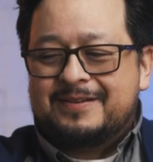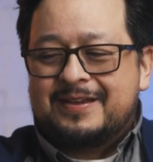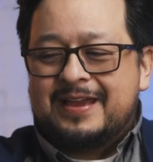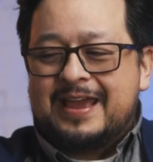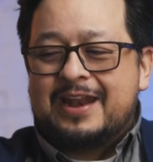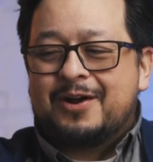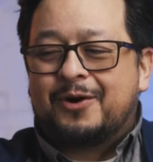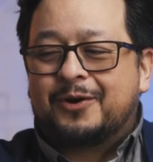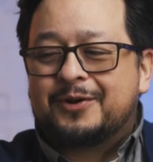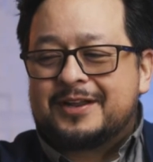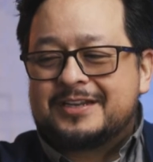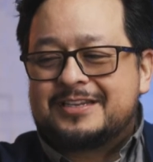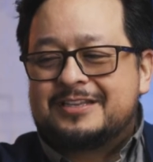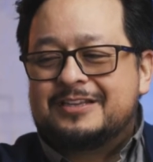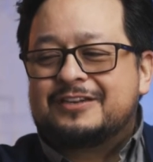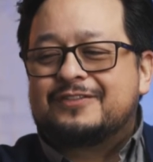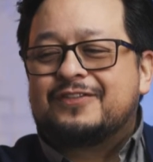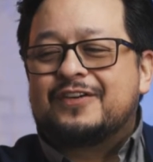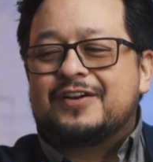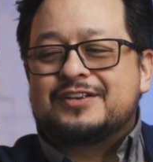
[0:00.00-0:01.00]
And hold on to
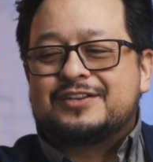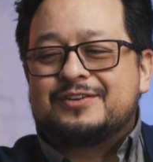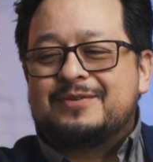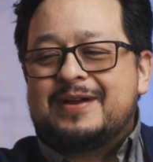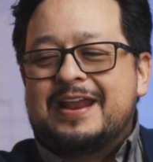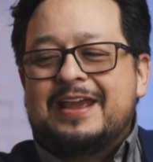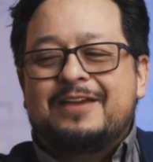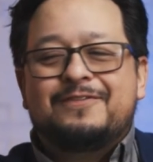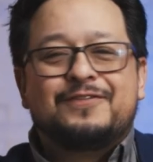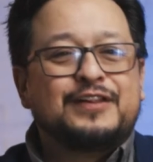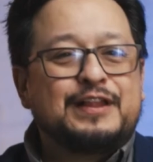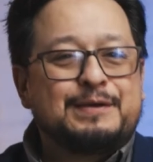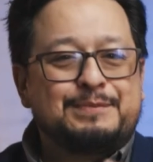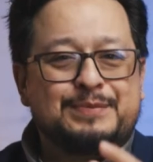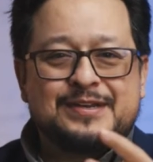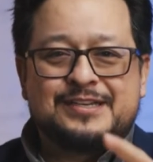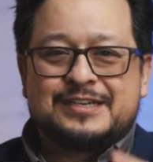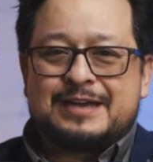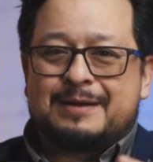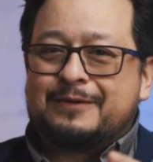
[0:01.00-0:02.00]
this verse. You ready?
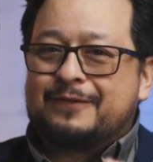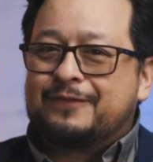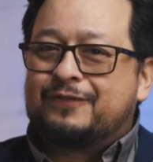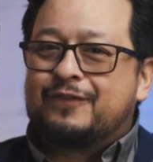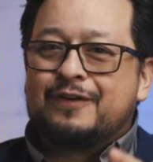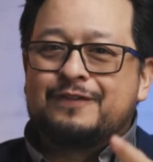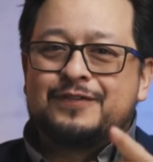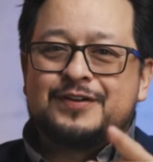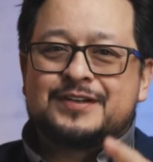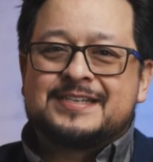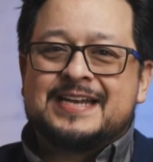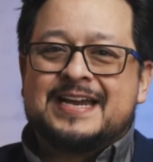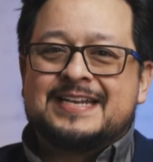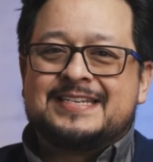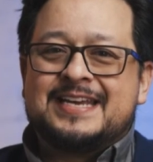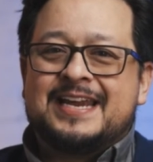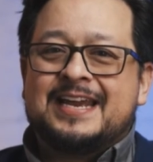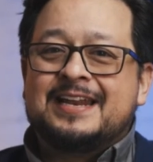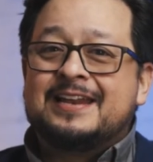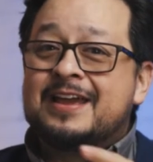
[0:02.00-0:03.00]
Philippians chapter 4, verse
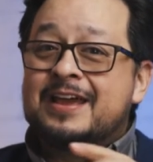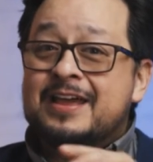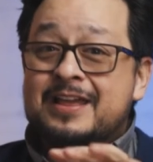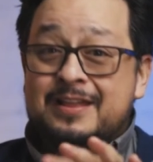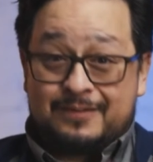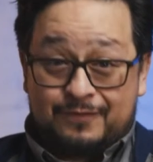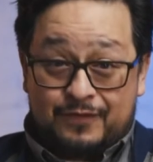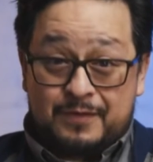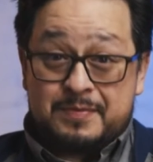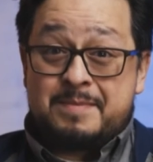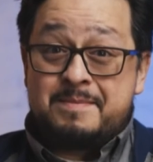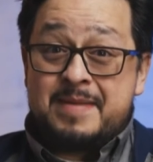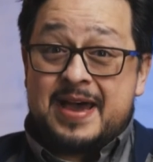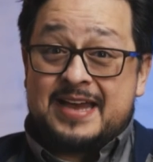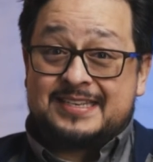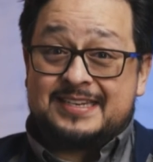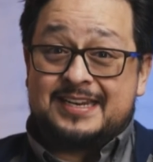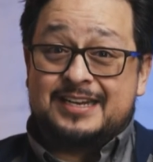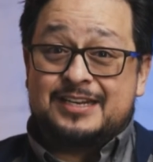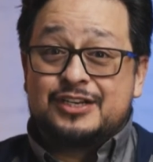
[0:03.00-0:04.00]
19 from the
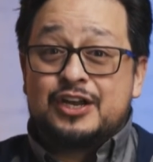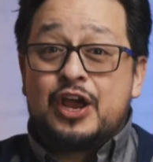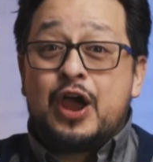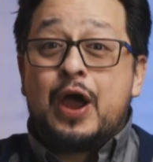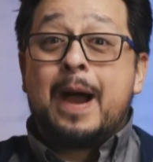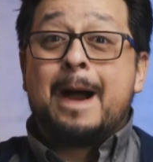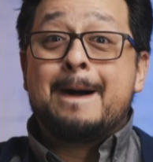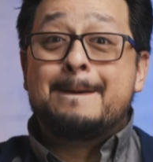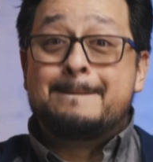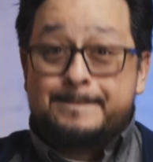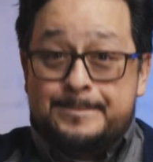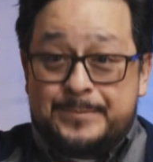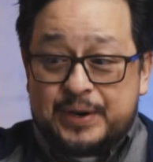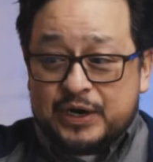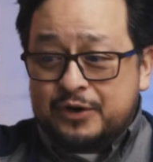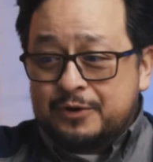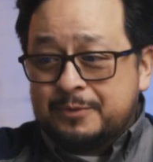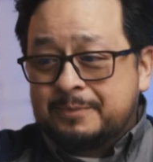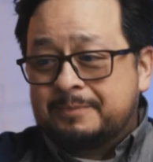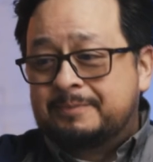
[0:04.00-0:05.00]
message.
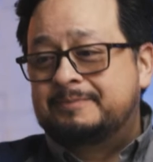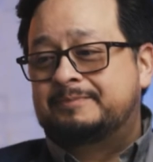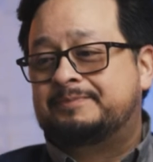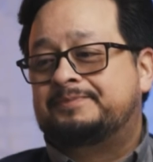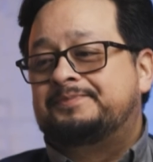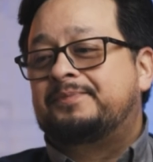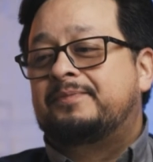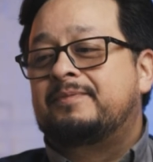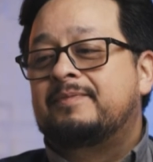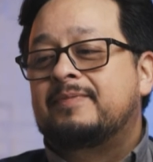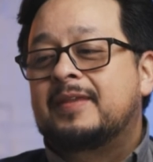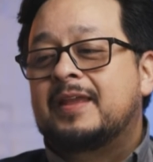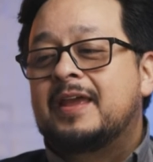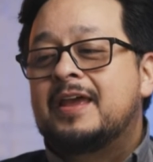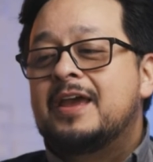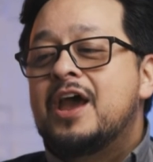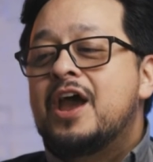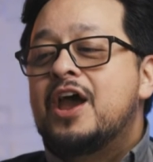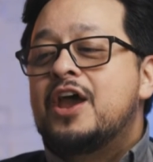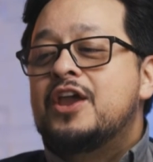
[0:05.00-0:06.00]
Boom!
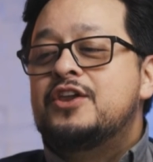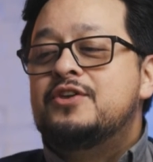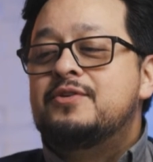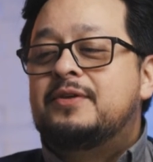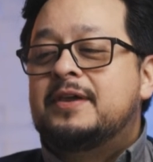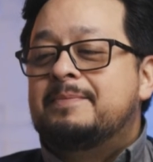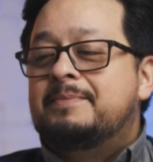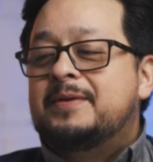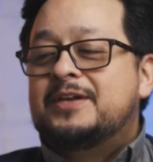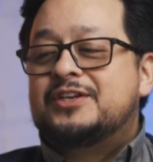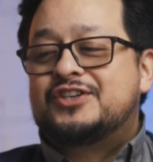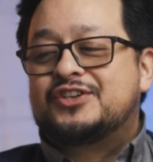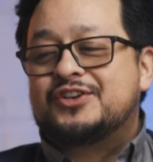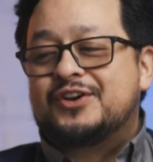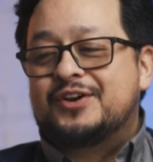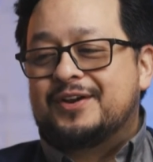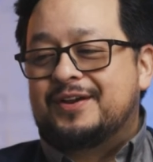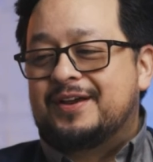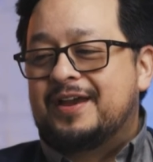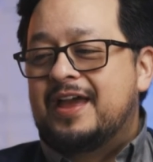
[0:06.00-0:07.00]
You can be
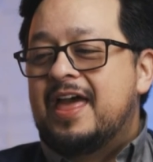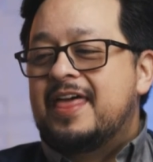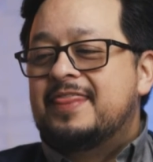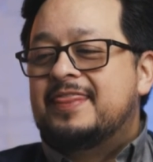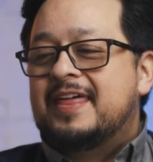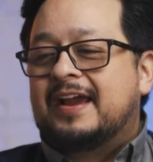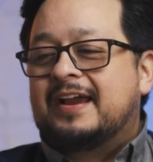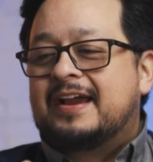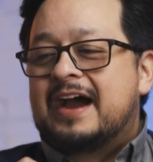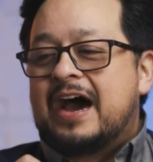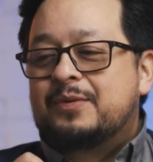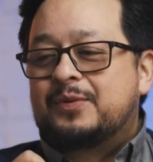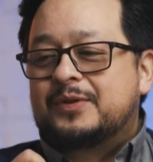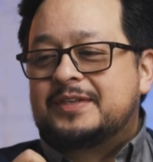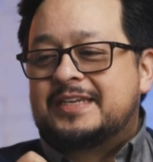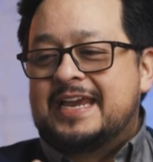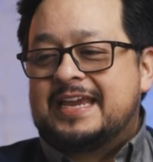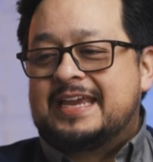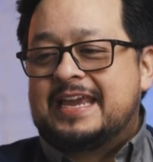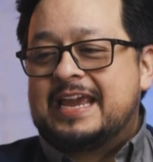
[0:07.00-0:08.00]
sure that God will
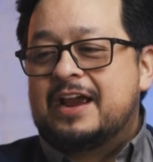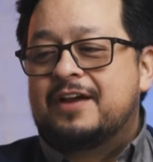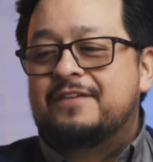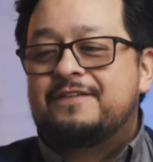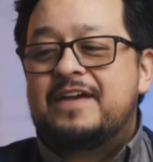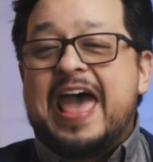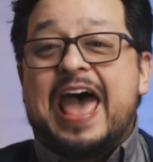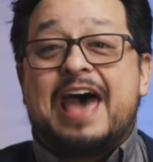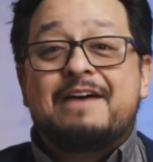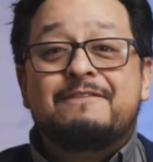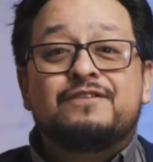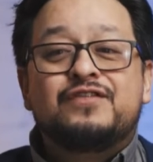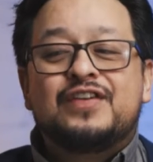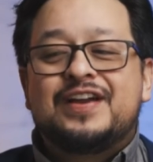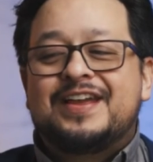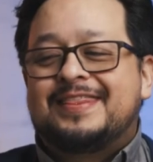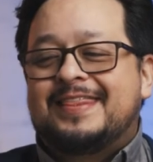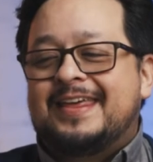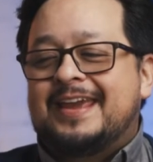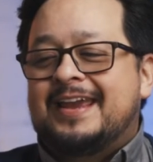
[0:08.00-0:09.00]
take care of
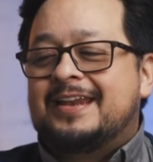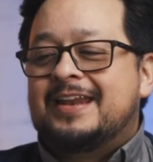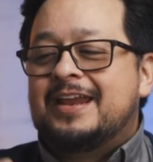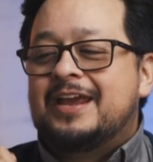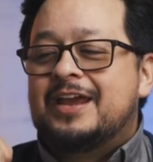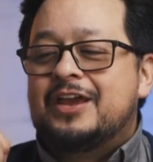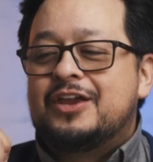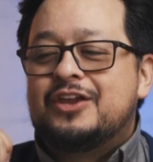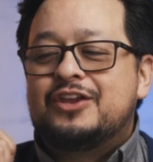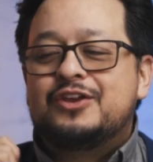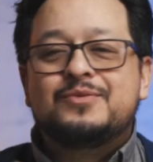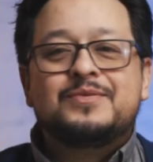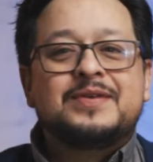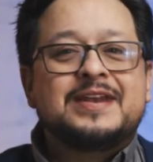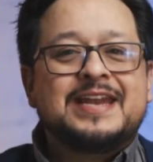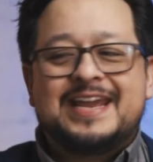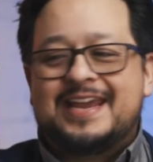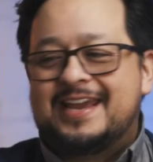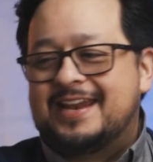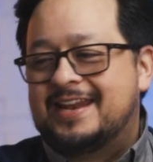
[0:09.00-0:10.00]
everything you
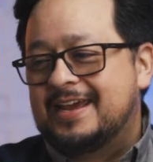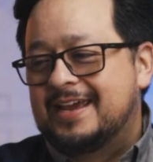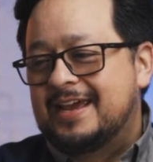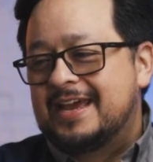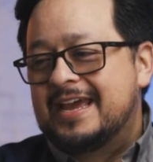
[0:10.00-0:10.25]
need